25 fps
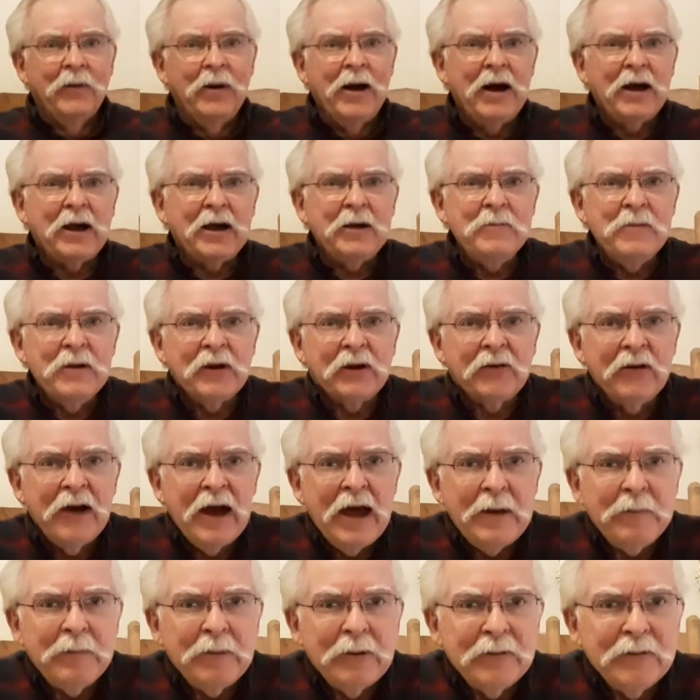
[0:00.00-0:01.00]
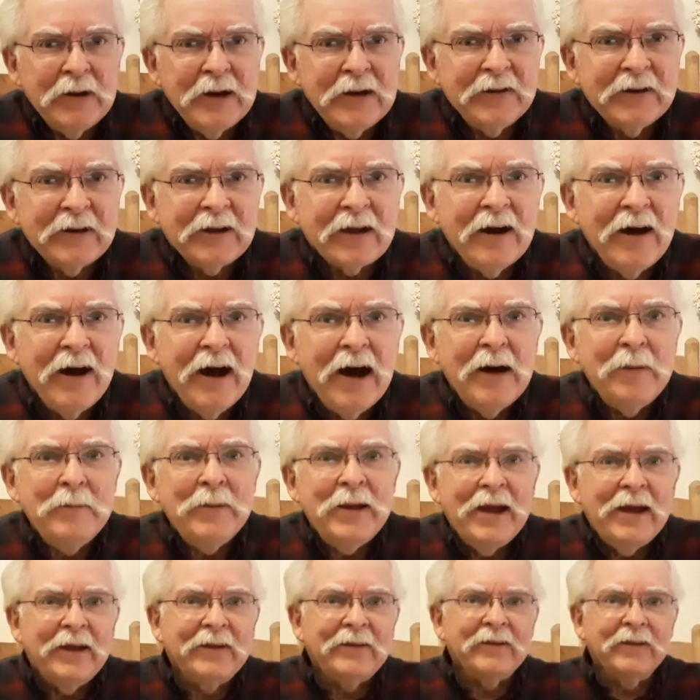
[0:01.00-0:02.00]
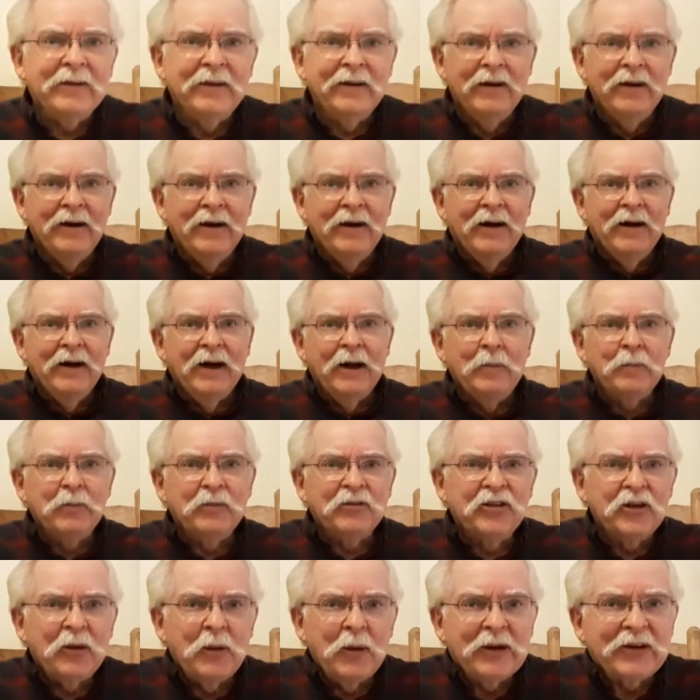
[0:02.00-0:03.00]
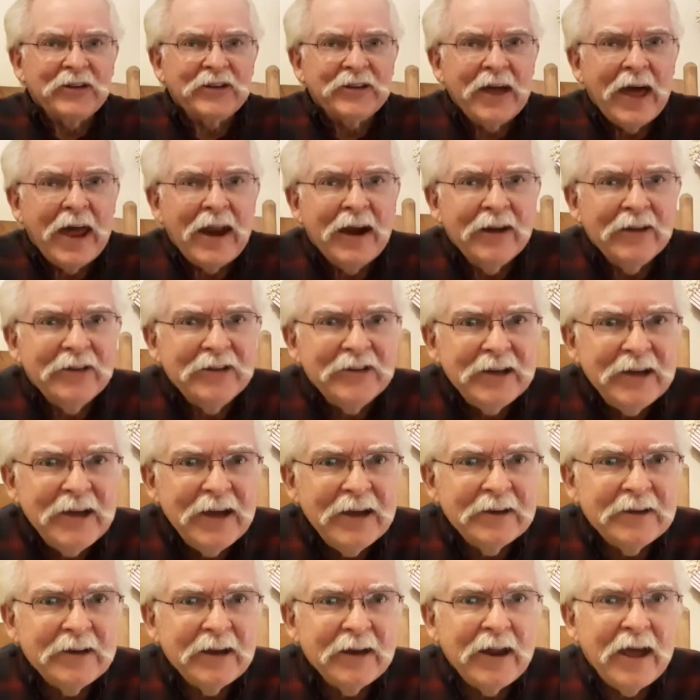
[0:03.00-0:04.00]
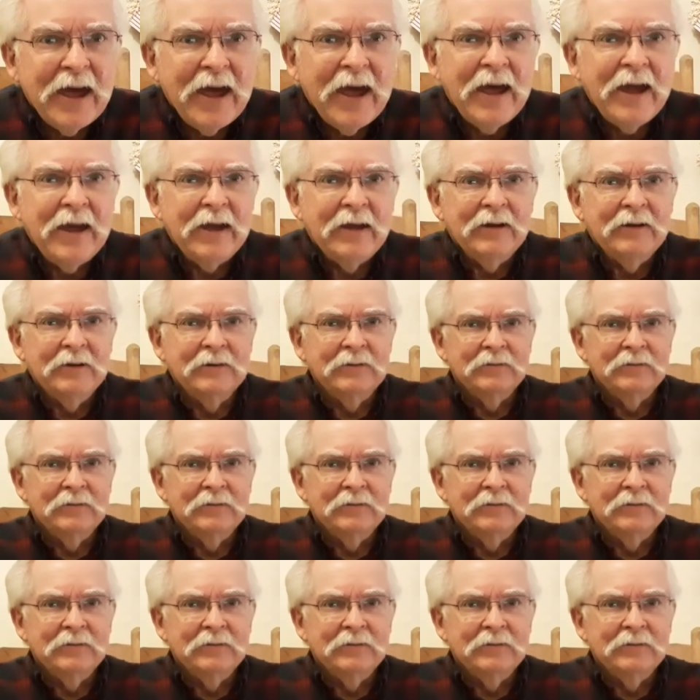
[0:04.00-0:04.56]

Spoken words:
Welcome to Grampa Reads the Comics. I'm so excited to see you today.